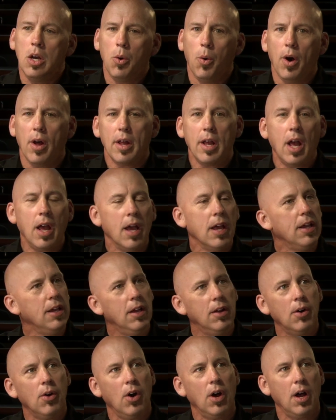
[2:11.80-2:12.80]
Well,
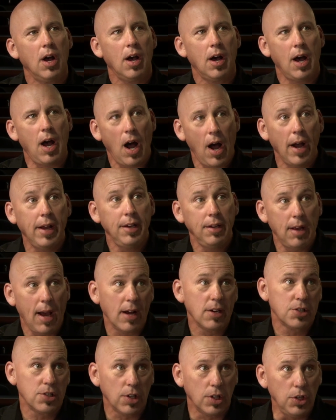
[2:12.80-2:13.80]
I
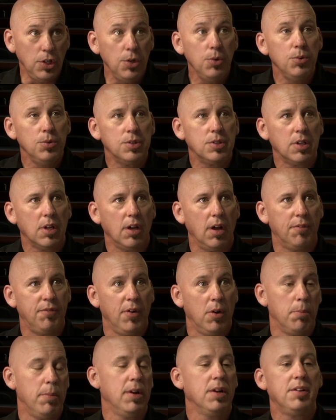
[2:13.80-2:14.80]
actually use a
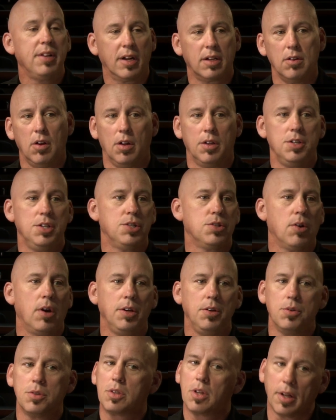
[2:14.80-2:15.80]
fair bit of technology, so
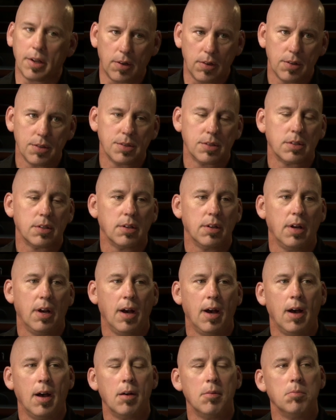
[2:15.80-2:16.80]
I use clickers.
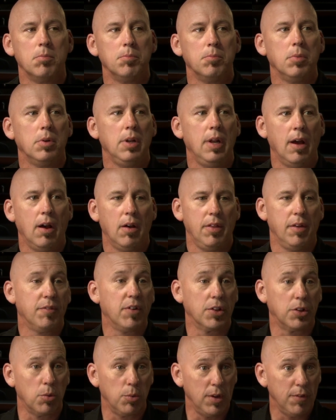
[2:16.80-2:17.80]
Now they've
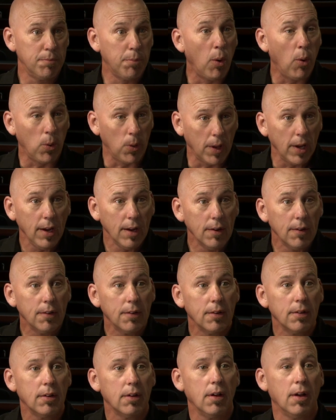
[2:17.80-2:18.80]
got the reef polling
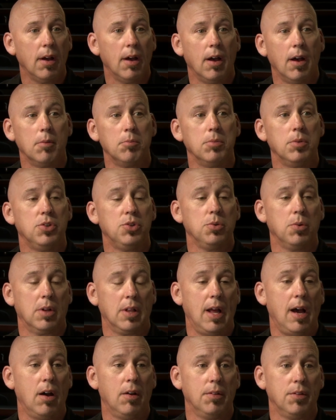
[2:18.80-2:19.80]
to
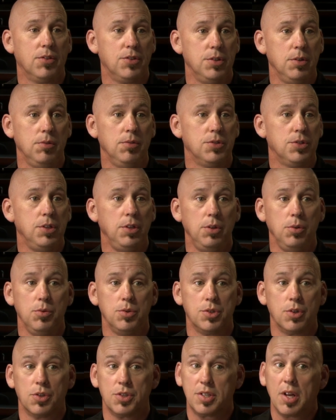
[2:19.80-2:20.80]
allow the students to
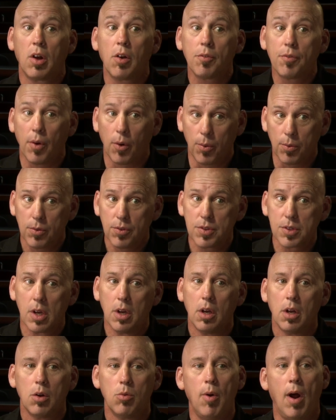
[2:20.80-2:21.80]
use their cell phones
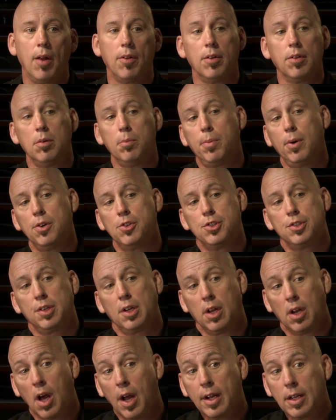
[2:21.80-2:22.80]
rather than
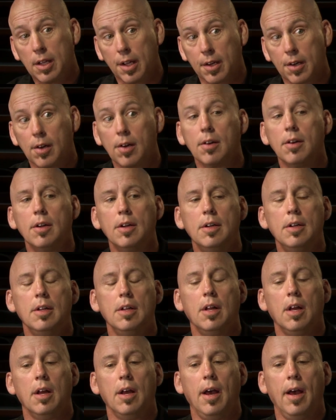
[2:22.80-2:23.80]
purchasing an iClicker.
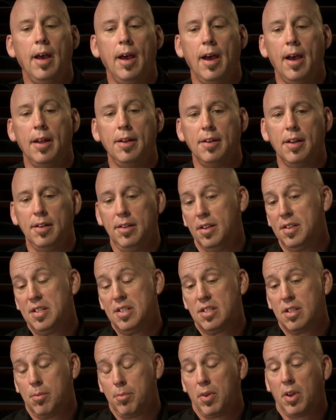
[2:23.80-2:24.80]
And this
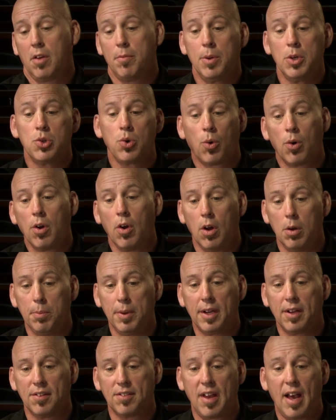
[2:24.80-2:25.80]
is something I've been torn on,
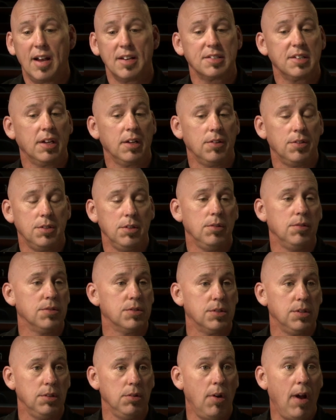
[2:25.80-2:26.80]
because asking
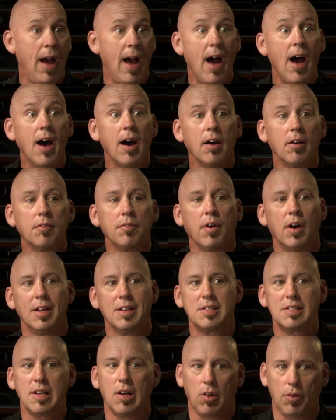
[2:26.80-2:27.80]
students to have
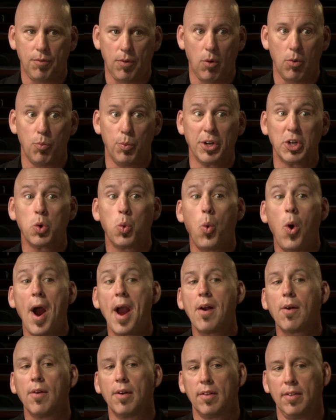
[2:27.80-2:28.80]
a cell phone,
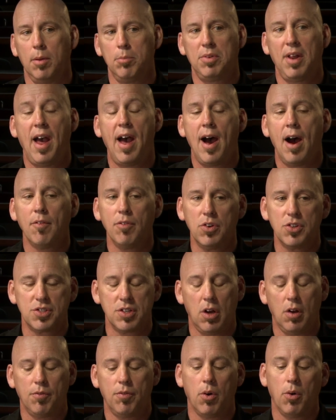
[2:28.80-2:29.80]
requiring them to have their cell